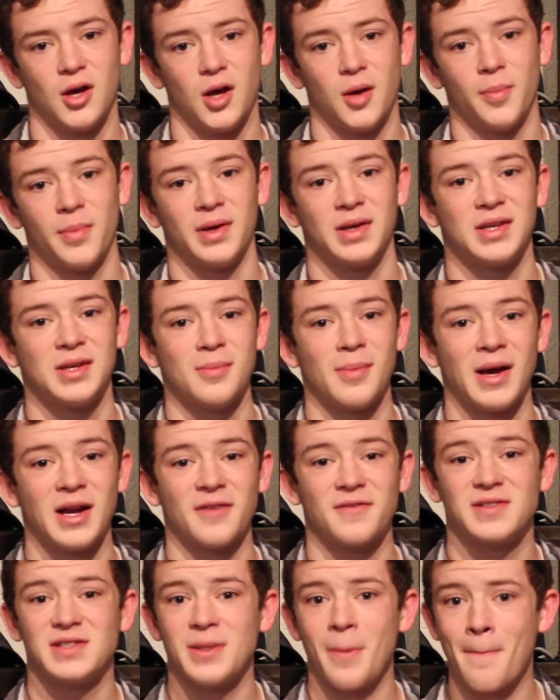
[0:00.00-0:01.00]
but he might
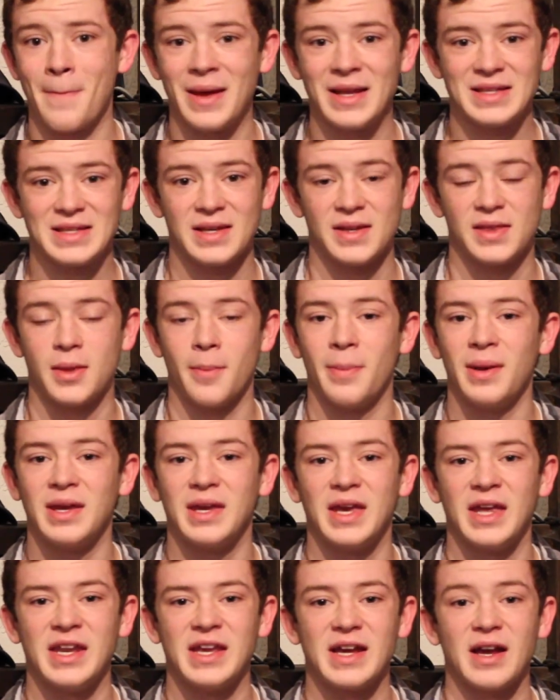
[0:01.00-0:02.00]
have cemented the
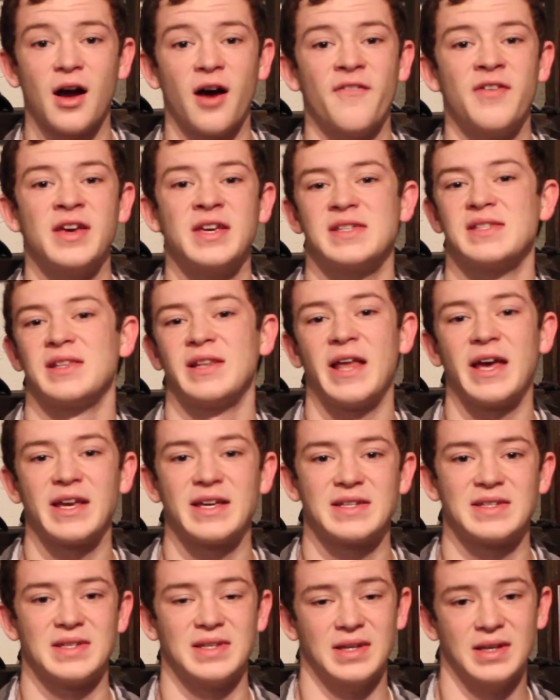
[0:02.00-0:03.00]
beginning of his
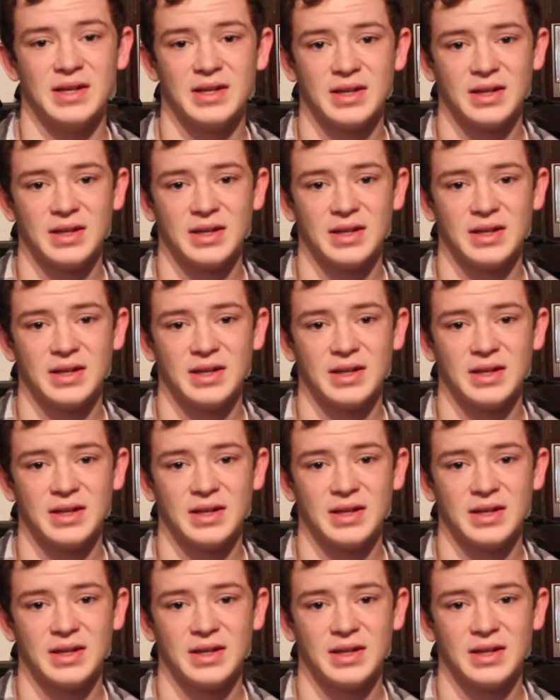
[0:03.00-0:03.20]
legacy